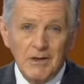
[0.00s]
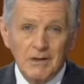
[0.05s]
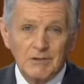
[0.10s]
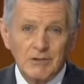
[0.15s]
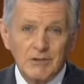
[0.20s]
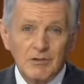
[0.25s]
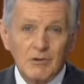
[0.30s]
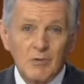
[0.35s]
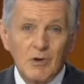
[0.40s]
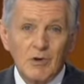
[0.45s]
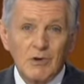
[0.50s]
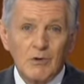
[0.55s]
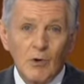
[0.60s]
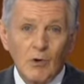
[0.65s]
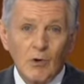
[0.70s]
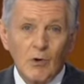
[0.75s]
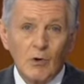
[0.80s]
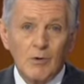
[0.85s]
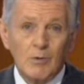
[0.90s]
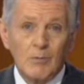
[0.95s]
just what
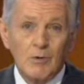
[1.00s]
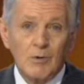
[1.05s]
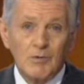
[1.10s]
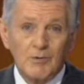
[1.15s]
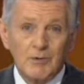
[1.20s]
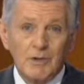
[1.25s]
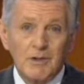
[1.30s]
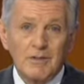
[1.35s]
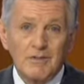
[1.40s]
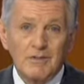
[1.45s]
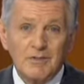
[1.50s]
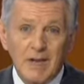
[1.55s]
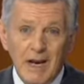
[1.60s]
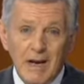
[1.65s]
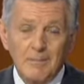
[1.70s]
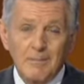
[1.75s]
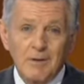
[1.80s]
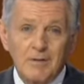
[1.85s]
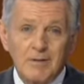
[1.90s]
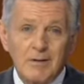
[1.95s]
horrible things
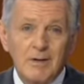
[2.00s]
happened